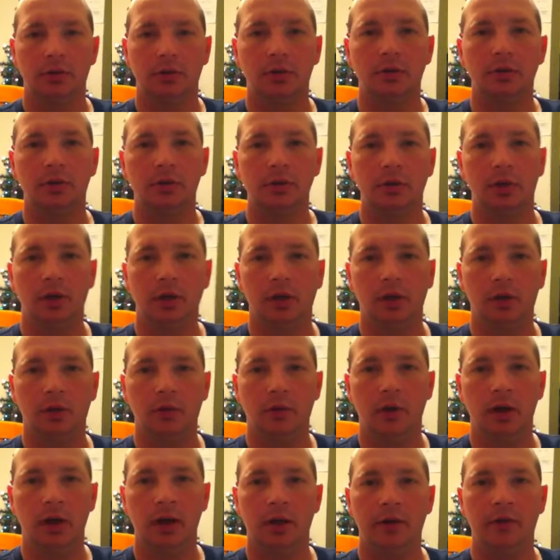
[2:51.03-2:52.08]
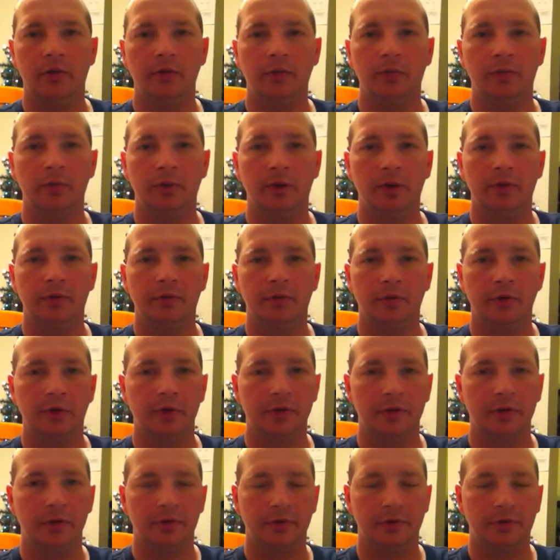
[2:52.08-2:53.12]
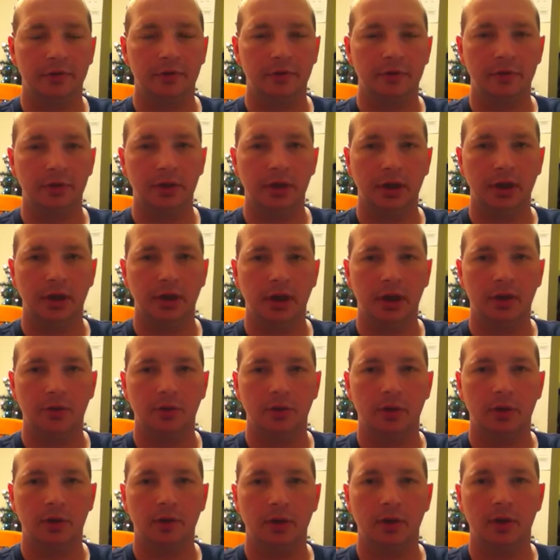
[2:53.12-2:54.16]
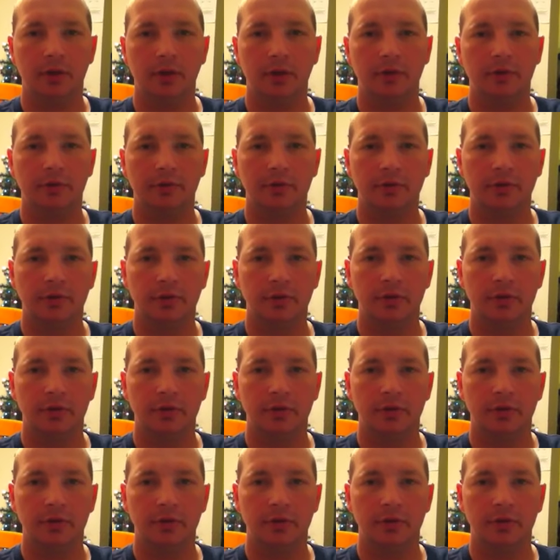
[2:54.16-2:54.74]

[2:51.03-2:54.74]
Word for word: You know, why did you bring forth this tree that would cause